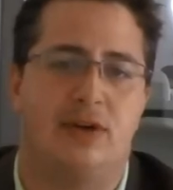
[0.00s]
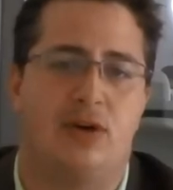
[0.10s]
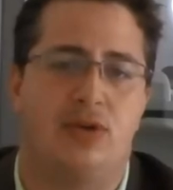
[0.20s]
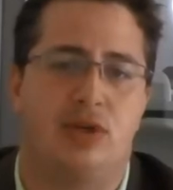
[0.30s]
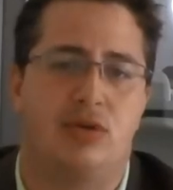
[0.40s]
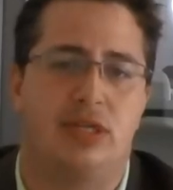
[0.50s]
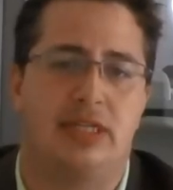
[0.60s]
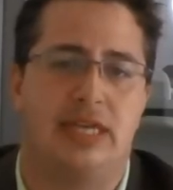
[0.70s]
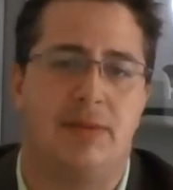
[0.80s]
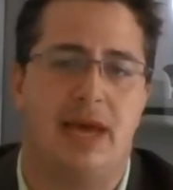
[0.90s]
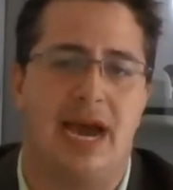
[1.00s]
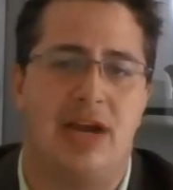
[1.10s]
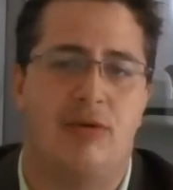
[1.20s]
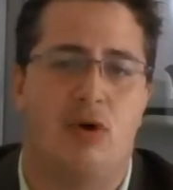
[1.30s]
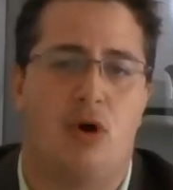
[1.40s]
on Thursday's
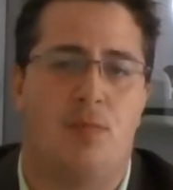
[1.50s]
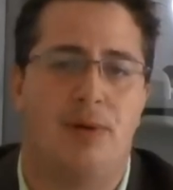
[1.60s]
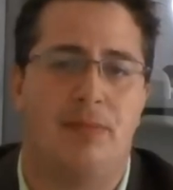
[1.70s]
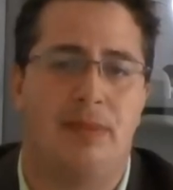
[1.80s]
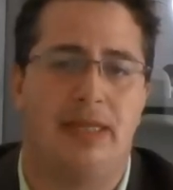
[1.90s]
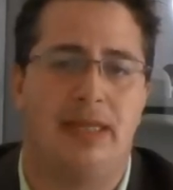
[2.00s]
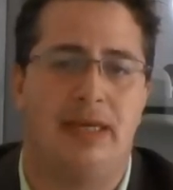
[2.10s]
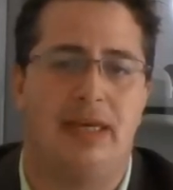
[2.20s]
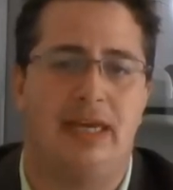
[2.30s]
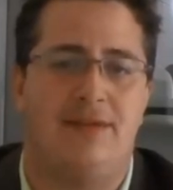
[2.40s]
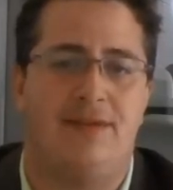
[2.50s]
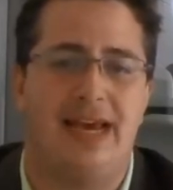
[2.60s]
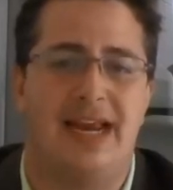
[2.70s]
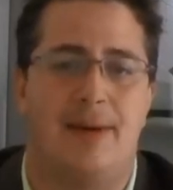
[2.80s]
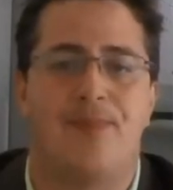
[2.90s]
semi-annual OPEC meeting in
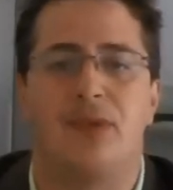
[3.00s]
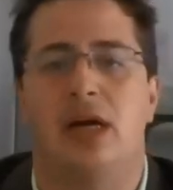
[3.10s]
Vienna.